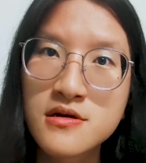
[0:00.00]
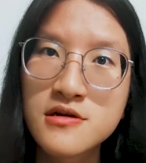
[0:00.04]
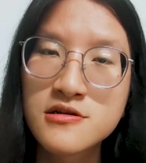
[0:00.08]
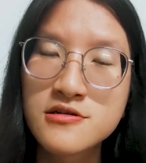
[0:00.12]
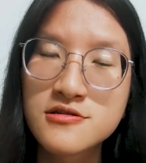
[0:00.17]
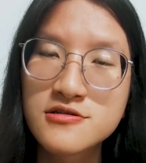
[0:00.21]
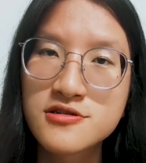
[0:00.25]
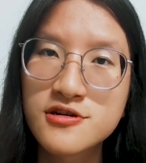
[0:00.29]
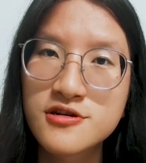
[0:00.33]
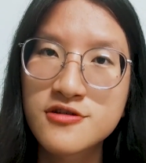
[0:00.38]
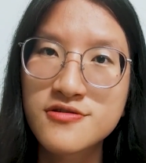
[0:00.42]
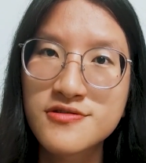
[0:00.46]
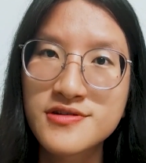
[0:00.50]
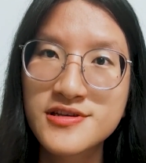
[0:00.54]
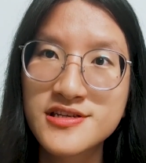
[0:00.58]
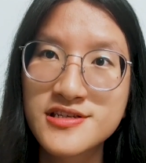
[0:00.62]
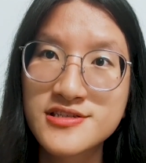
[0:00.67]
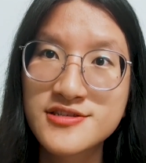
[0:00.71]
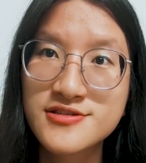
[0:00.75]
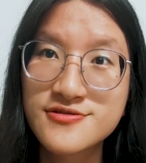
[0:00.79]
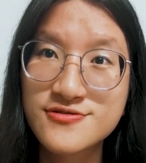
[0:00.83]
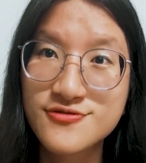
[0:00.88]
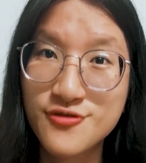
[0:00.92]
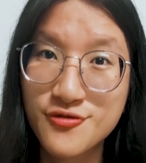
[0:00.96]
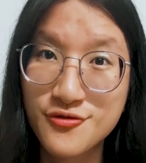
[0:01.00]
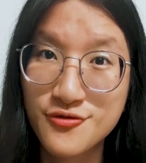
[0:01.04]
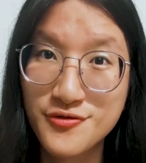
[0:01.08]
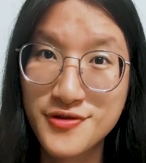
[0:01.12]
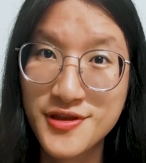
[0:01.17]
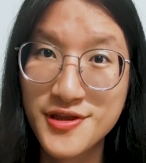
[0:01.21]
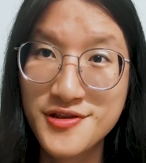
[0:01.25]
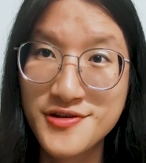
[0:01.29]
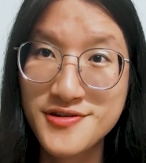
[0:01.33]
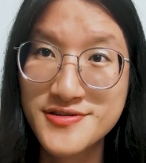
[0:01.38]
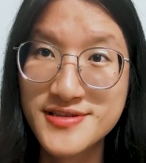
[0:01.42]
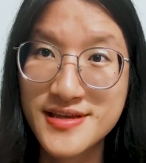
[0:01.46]
So it's
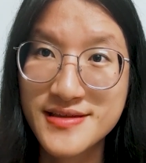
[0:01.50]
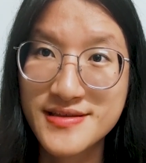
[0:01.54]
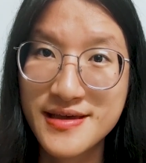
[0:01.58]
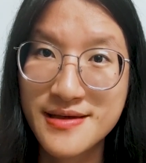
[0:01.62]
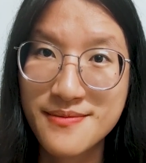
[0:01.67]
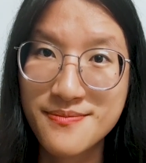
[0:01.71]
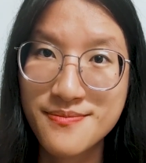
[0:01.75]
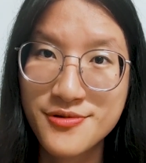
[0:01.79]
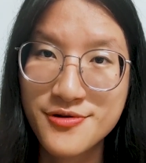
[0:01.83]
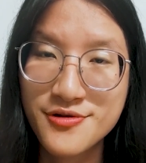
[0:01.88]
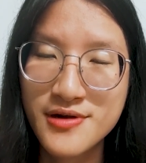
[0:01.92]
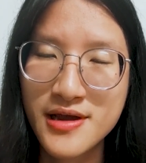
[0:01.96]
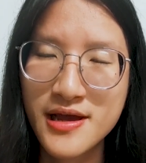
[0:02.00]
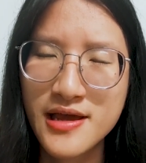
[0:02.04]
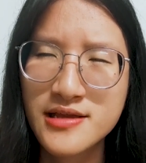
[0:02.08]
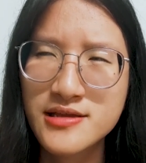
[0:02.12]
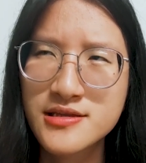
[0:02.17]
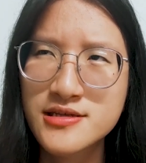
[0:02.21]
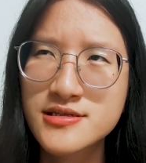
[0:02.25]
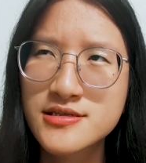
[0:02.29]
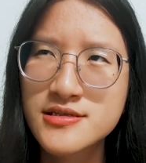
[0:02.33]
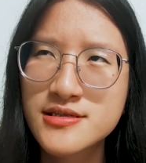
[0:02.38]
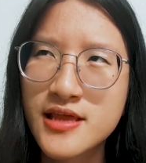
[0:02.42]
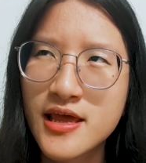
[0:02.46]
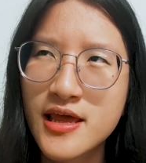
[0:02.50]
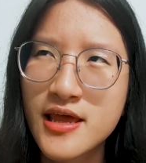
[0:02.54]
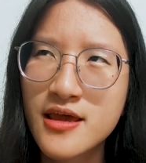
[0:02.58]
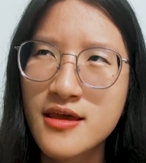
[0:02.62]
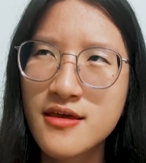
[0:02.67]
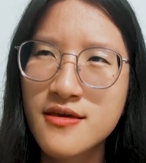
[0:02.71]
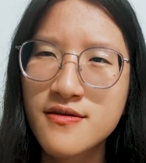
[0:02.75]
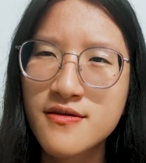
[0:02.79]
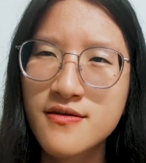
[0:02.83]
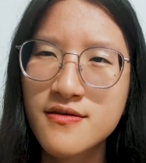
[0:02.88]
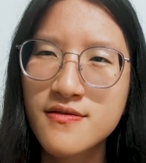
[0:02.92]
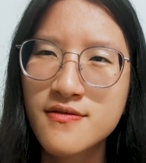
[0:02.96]
thirteenth of September and it's
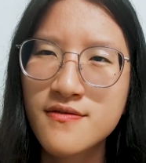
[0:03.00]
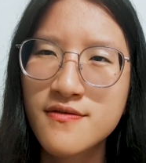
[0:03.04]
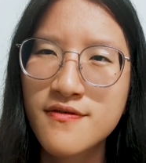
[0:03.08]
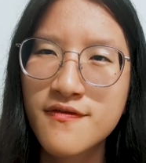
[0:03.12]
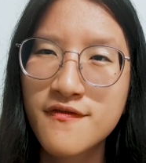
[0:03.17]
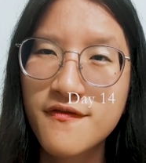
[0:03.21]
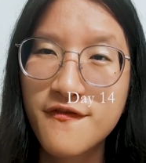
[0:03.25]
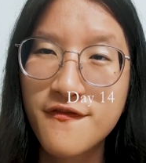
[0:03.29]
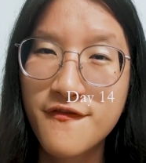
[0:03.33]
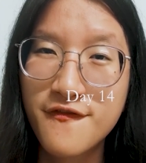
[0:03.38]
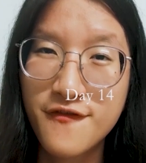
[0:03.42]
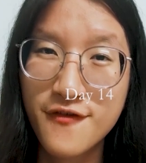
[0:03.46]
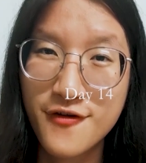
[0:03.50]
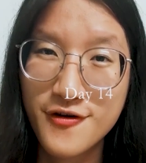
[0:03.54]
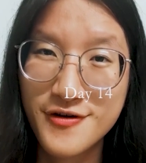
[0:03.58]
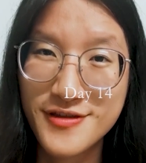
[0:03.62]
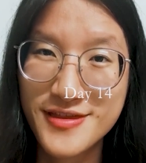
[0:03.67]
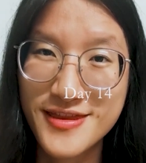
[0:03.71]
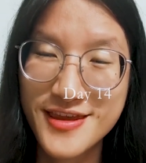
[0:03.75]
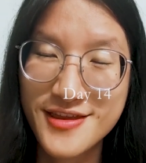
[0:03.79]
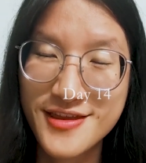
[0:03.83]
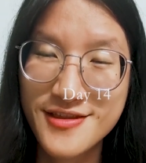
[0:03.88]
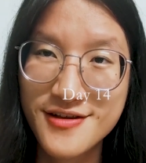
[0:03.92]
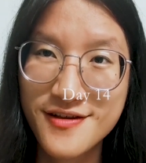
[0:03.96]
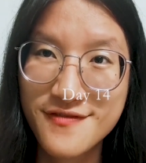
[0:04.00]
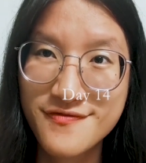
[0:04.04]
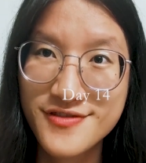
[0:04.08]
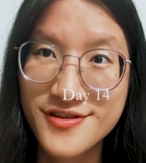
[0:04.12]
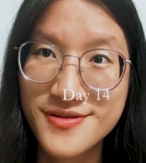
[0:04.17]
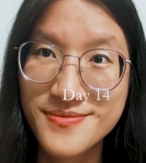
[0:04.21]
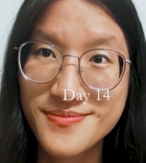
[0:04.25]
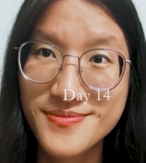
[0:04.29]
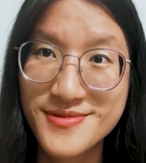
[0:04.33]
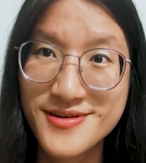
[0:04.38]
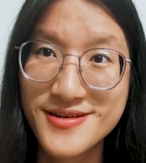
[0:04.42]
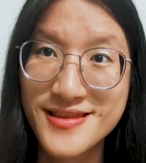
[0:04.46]
day fourteen of
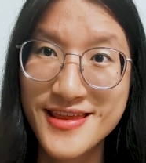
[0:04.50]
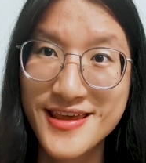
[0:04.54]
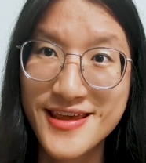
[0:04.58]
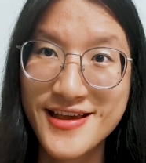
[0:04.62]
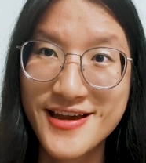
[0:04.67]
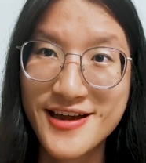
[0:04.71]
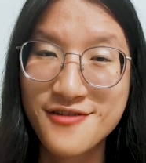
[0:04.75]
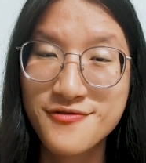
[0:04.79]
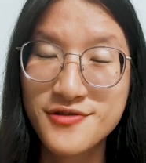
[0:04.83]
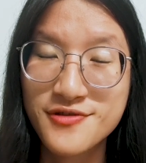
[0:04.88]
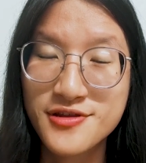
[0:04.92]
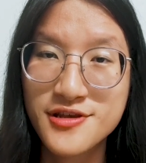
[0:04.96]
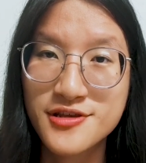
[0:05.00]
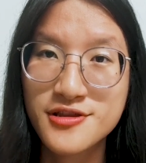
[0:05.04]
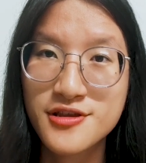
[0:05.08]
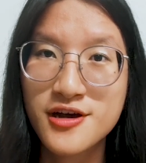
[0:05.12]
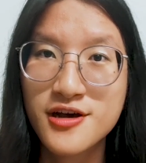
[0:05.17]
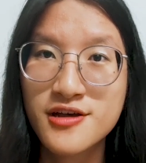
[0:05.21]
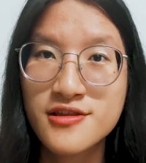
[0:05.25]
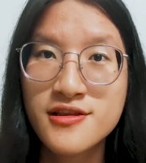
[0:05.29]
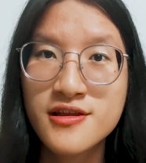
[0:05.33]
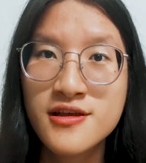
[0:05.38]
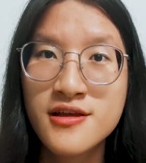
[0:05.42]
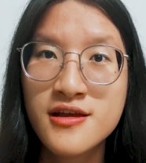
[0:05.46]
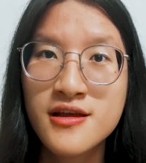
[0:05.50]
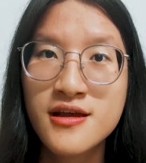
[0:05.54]
the Merdeka Readathon.